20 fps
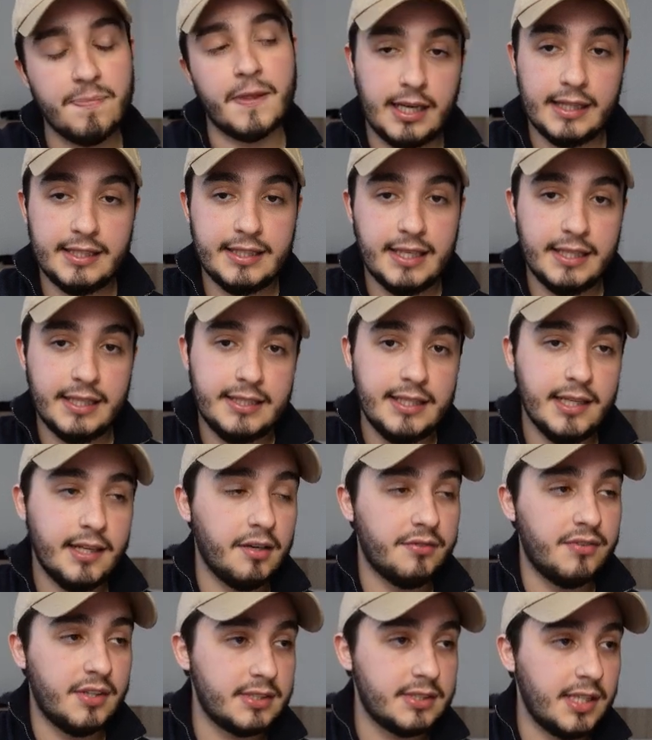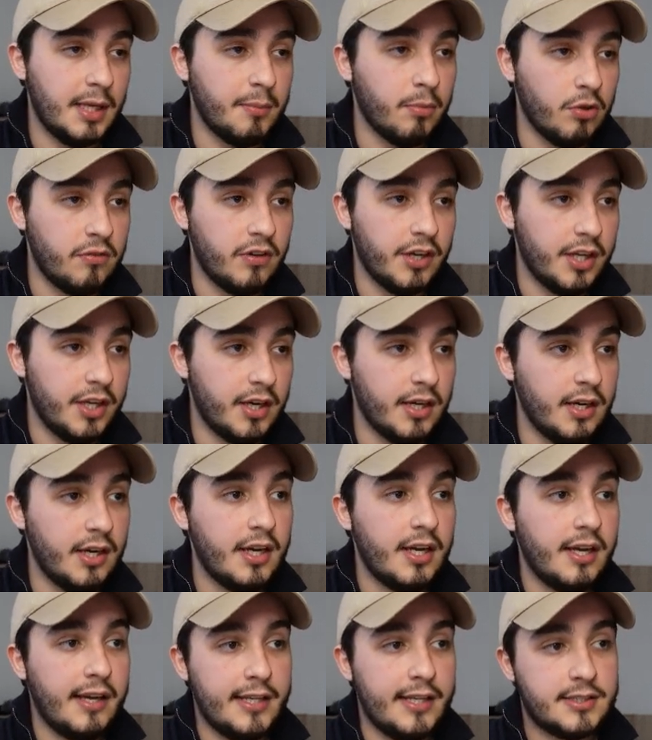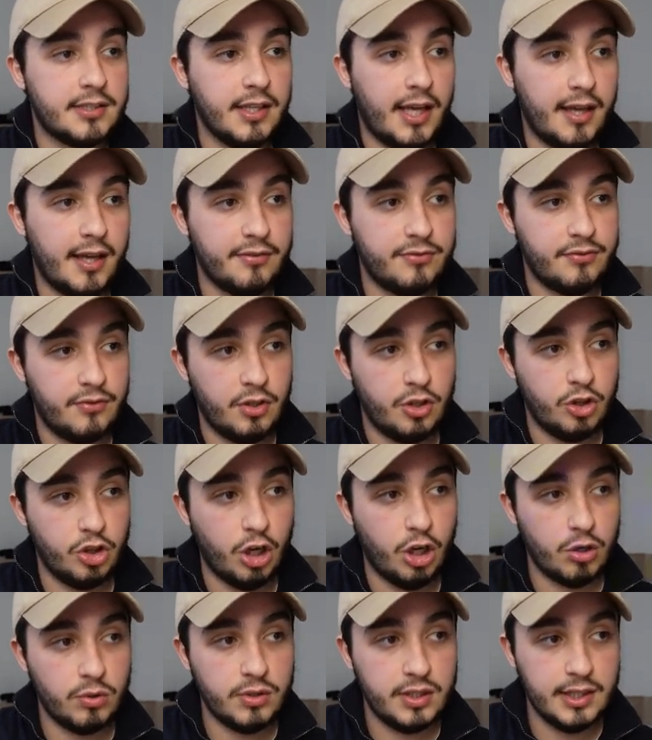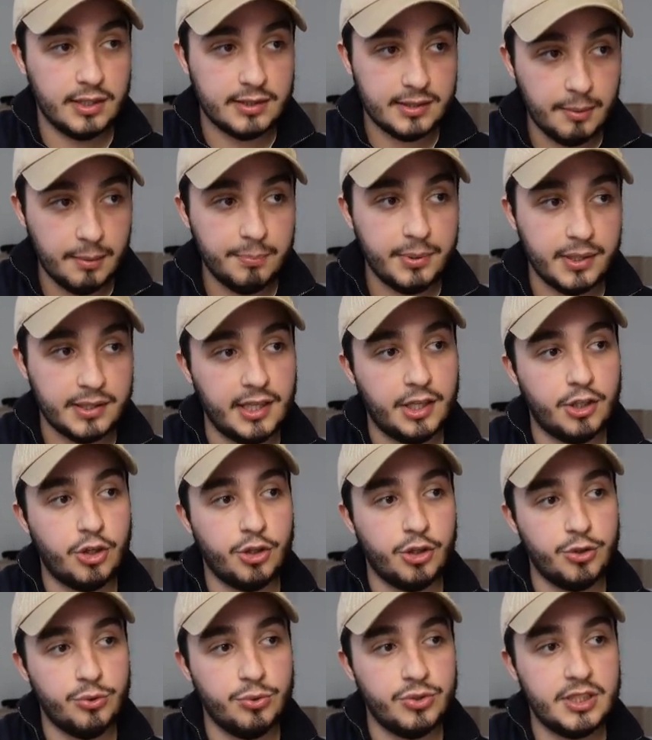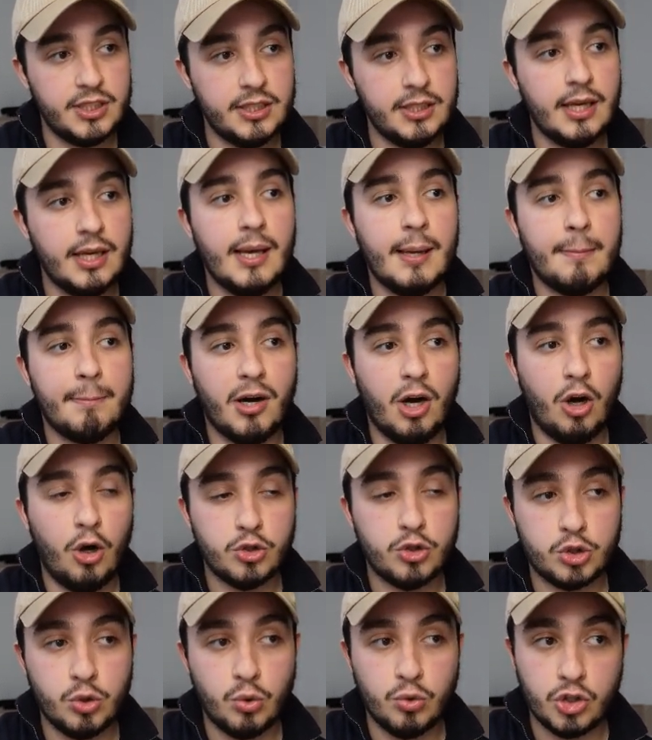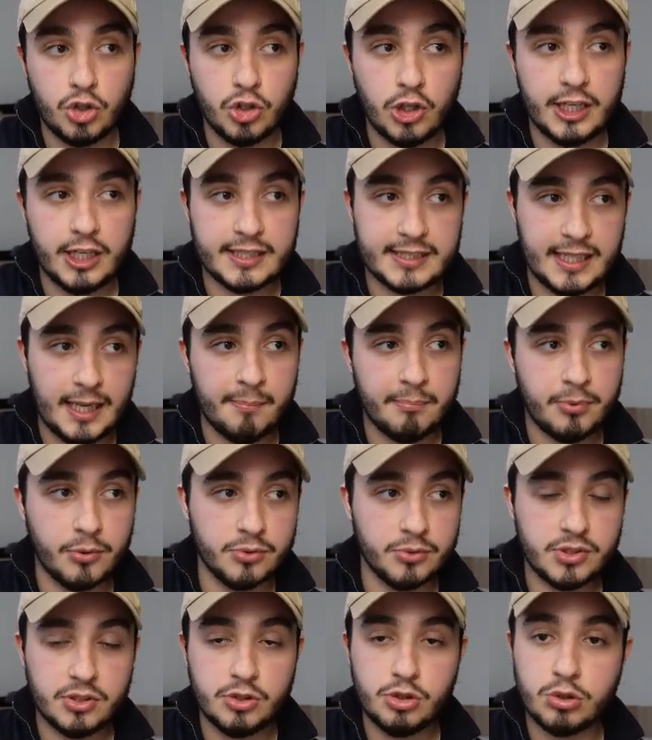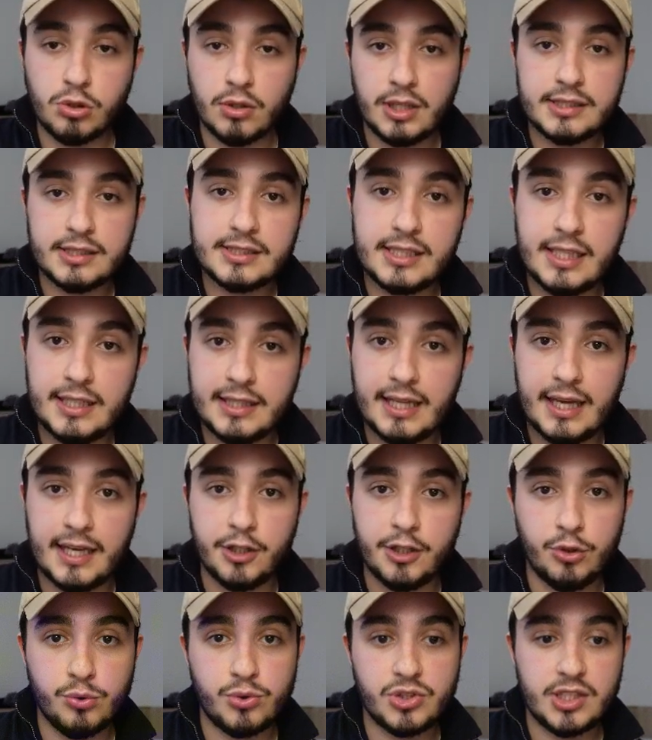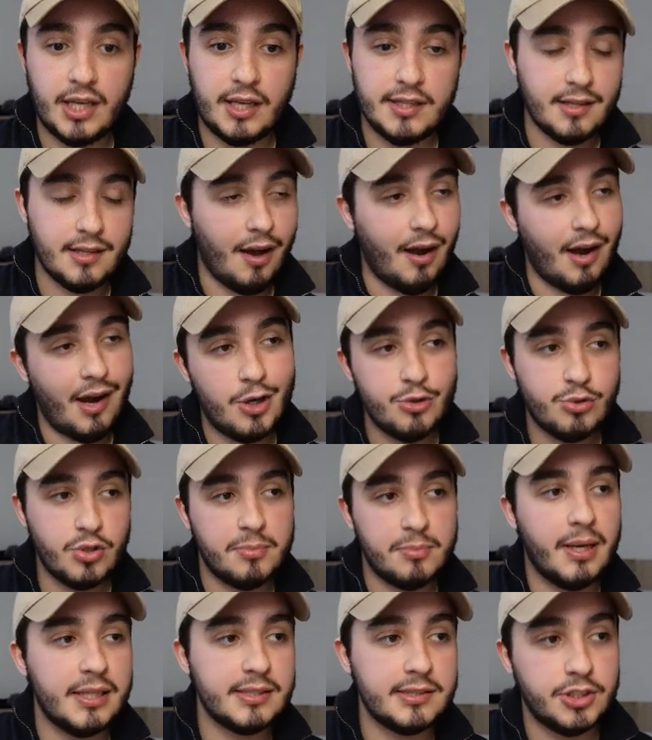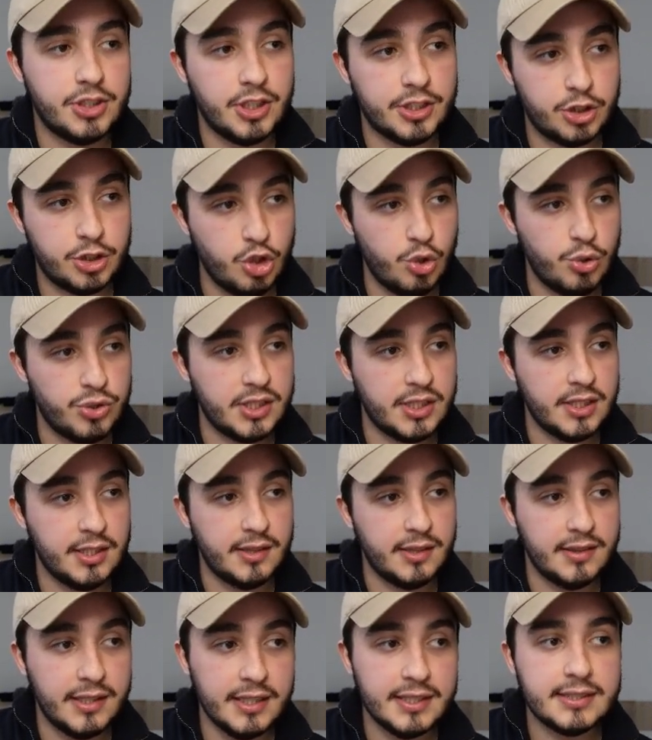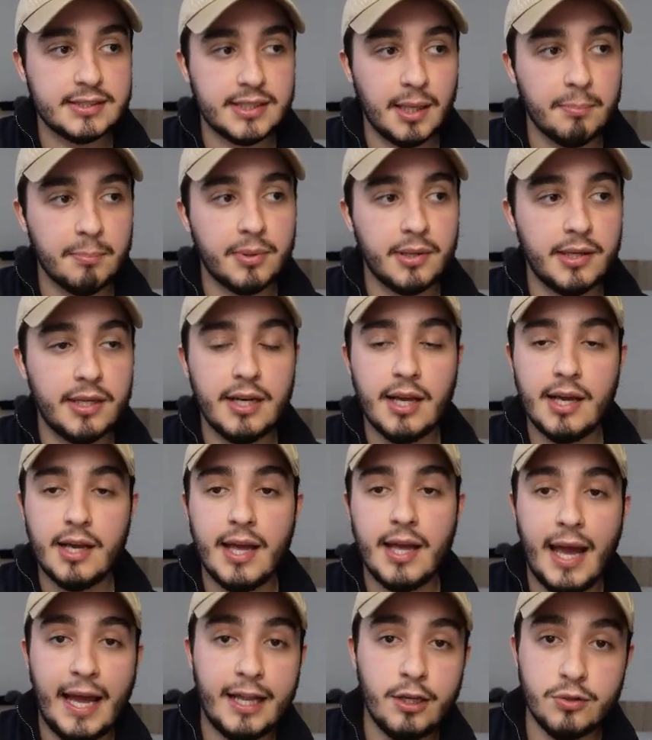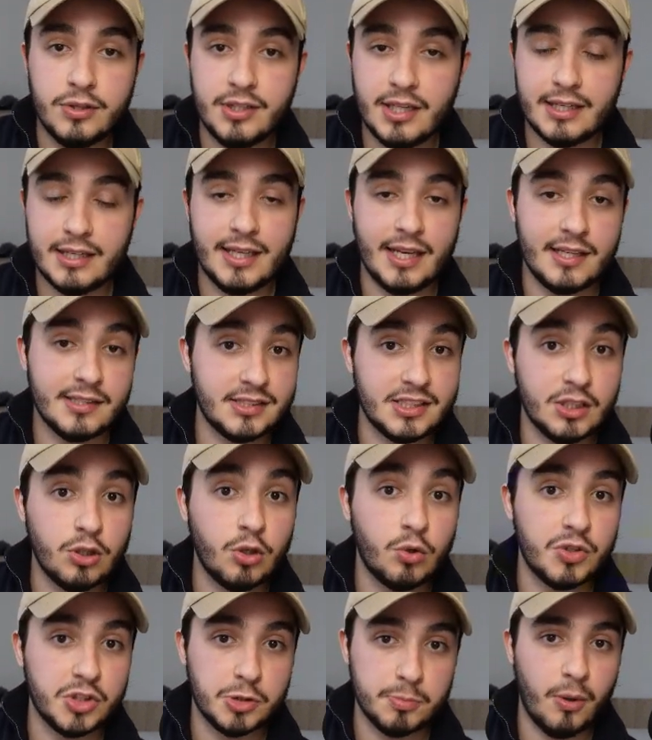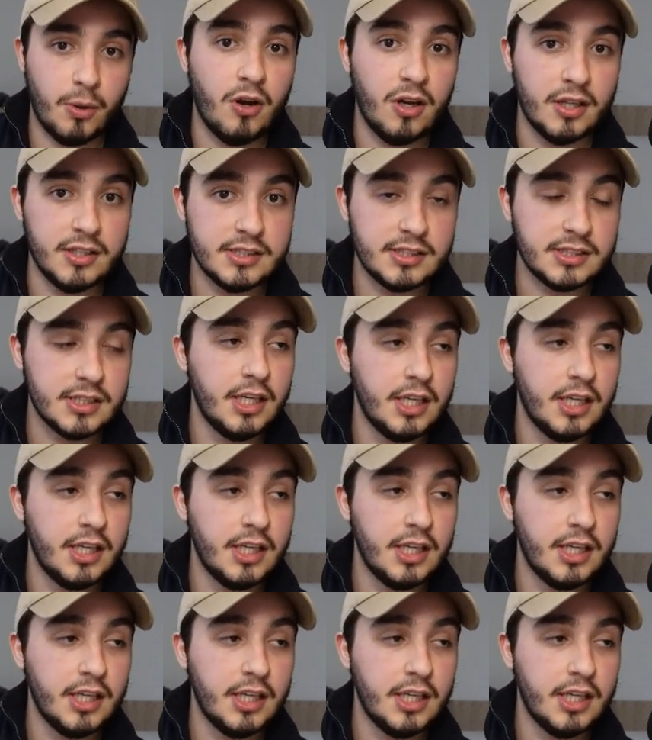And the idea of this table over here is to have not only the template that you're using, but also good examples. So let's say that you sent 100 messages using this template and you didn't get a single response.